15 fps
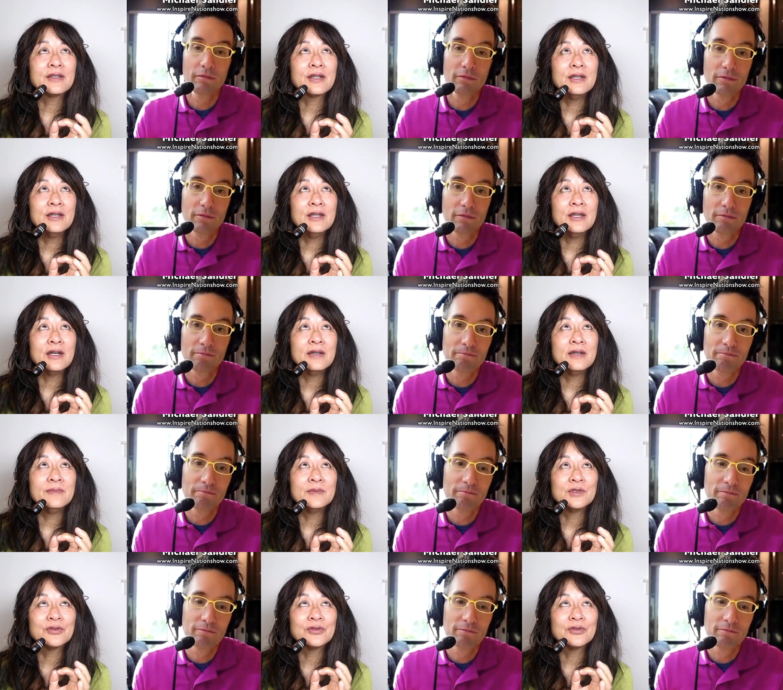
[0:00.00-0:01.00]
Speaker 1: I
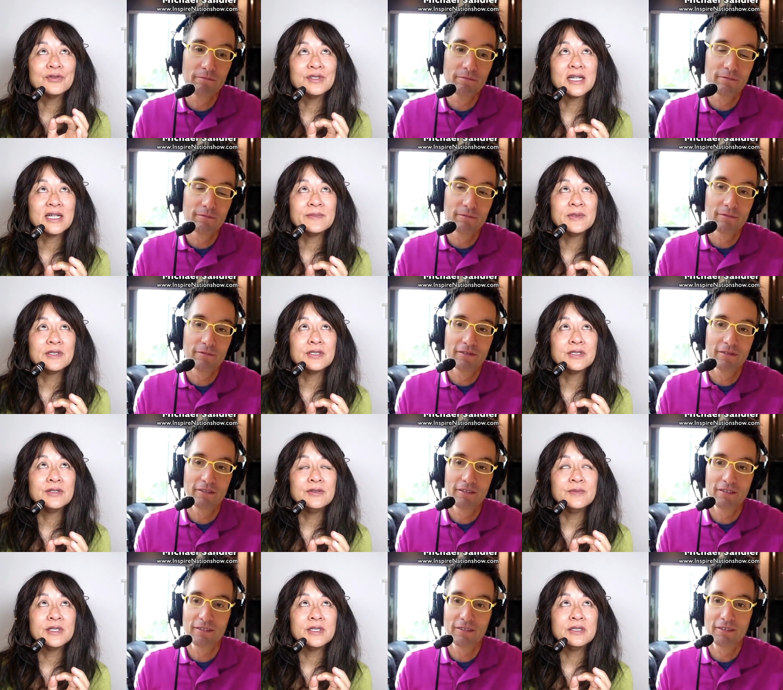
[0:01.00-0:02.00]
I'm sure this happens to
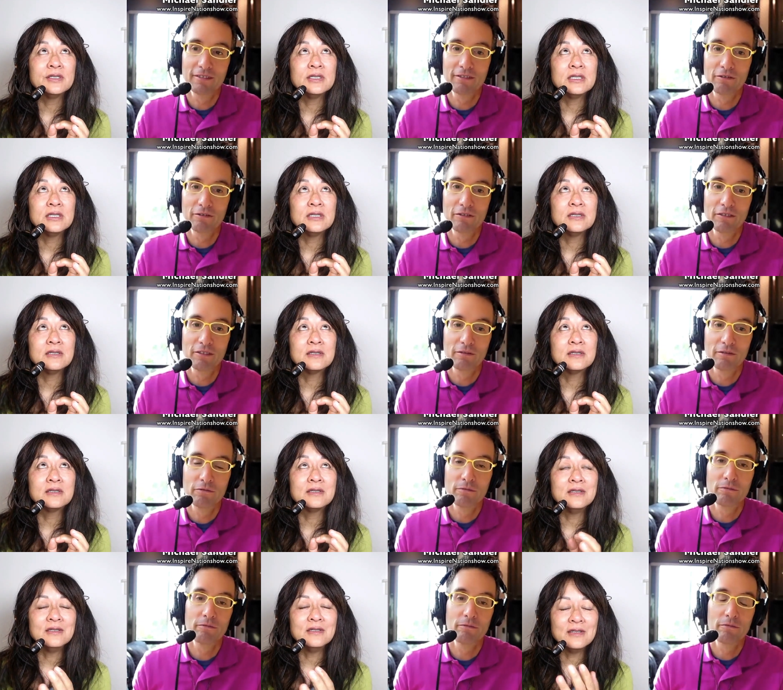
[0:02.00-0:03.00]
you, but
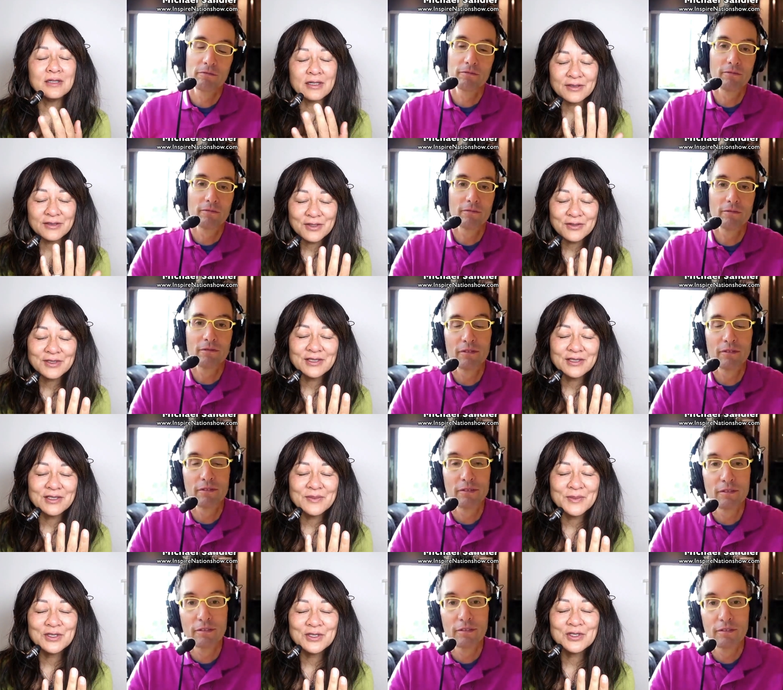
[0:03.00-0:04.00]
as you said,
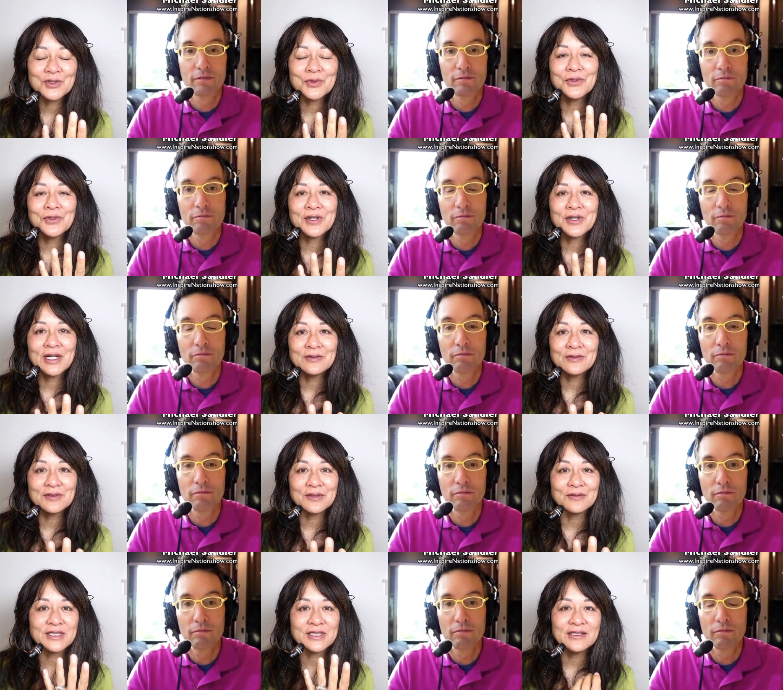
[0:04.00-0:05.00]
the ministry or
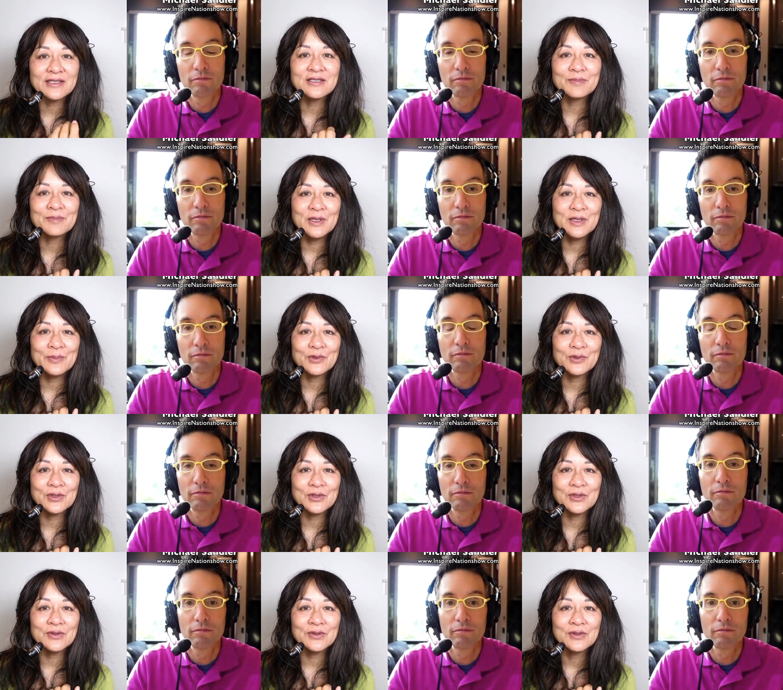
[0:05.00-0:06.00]
council sends people
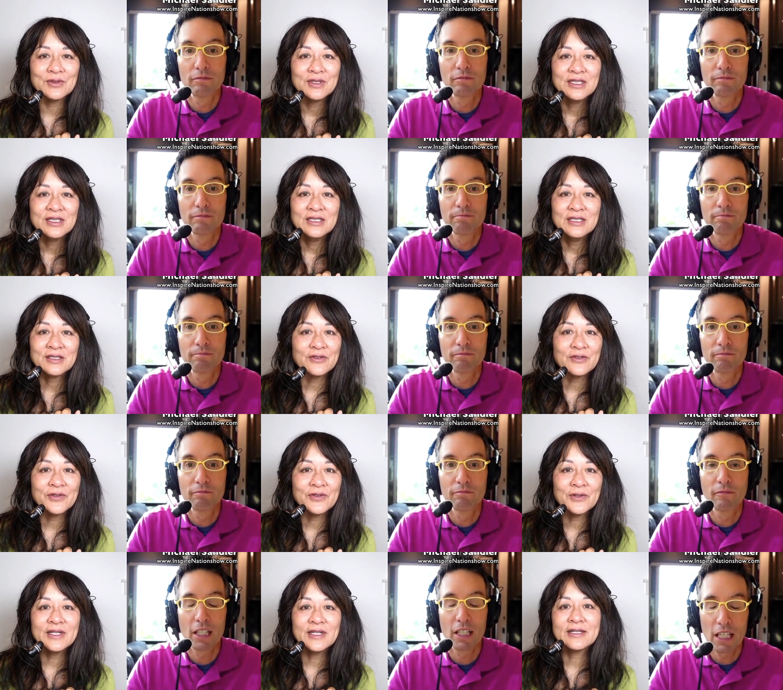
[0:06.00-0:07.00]
to you. So if
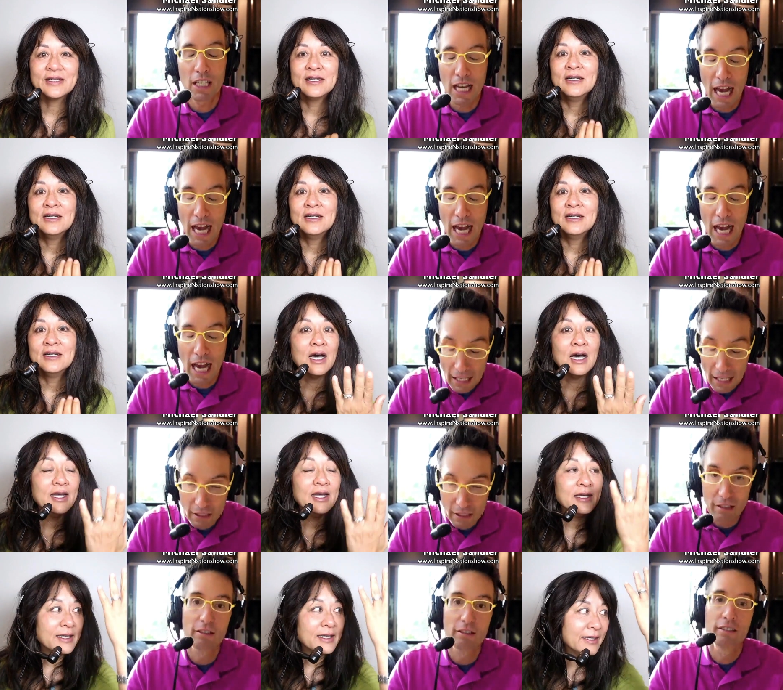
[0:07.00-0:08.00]
you're like, yes,
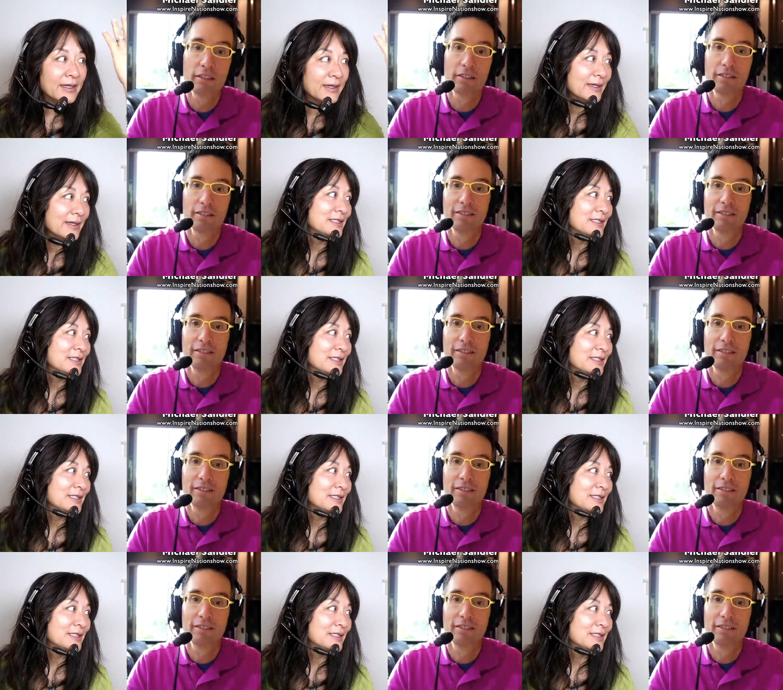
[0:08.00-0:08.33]
I can't get